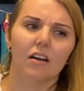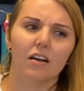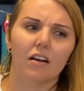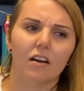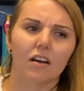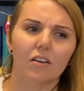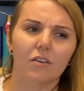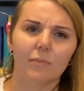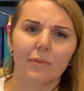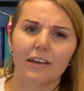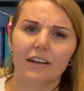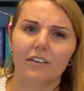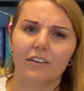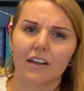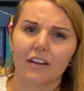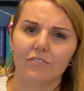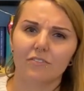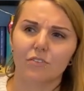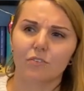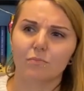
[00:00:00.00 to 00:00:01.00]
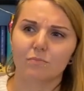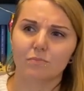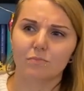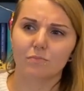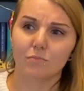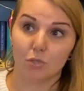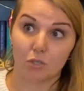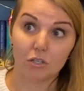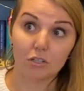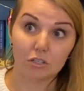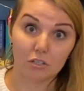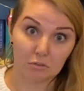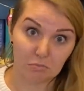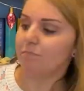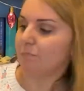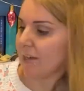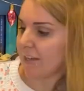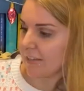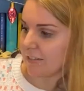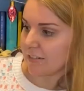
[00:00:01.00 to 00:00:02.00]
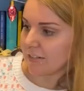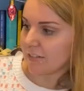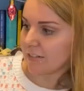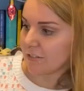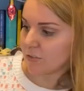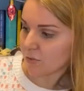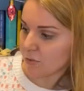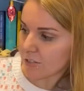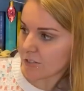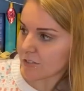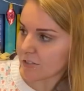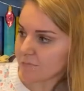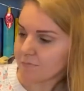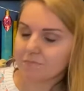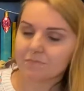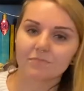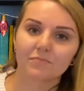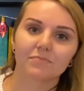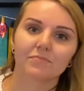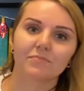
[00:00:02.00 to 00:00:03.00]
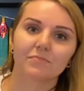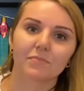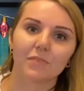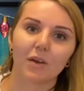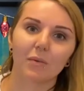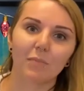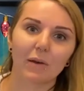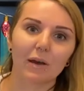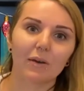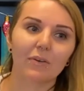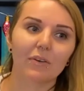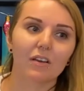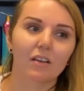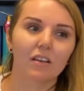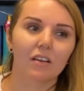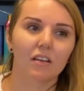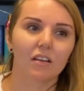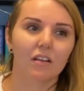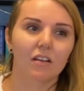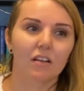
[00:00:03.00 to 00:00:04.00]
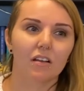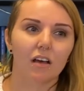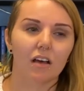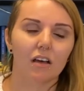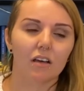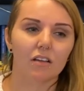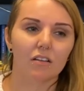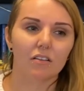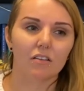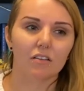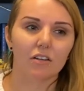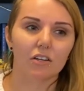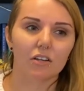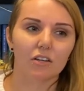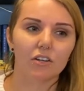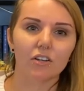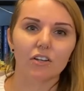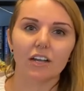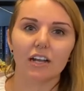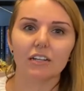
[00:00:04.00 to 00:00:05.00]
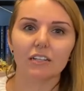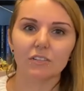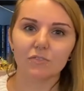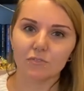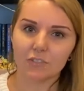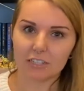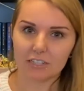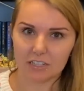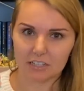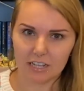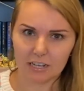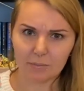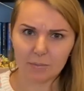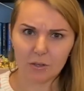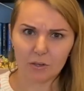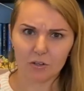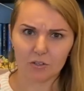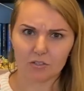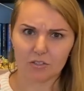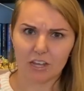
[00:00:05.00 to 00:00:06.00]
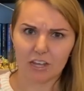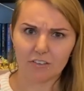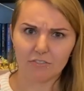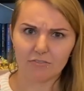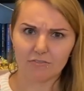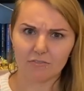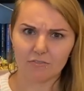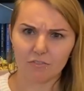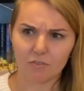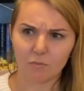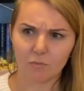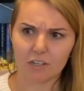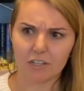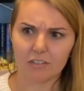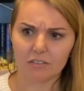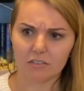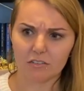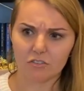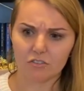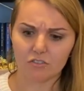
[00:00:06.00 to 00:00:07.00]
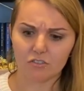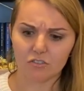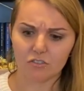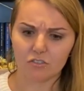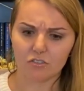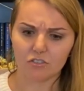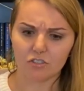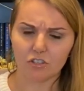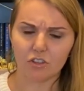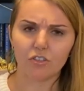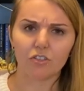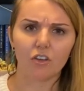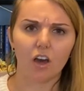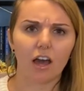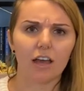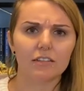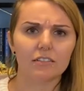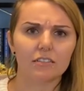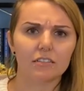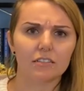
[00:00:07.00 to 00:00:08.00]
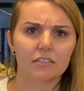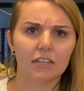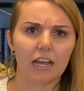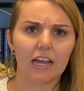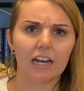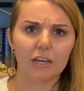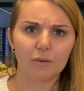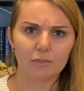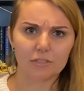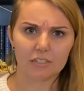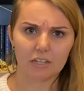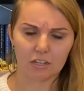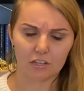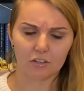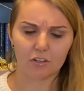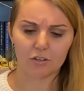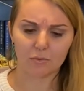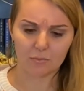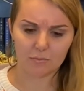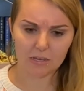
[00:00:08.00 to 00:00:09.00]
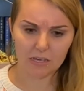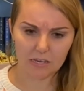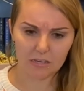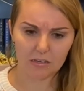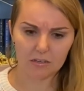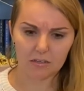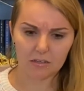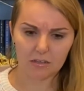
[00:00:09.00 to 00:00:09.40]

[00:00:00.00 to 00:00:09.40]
autobiographical book by Glennon Doyle about her kind of reclaiming her life from what she thought society was telling her to be.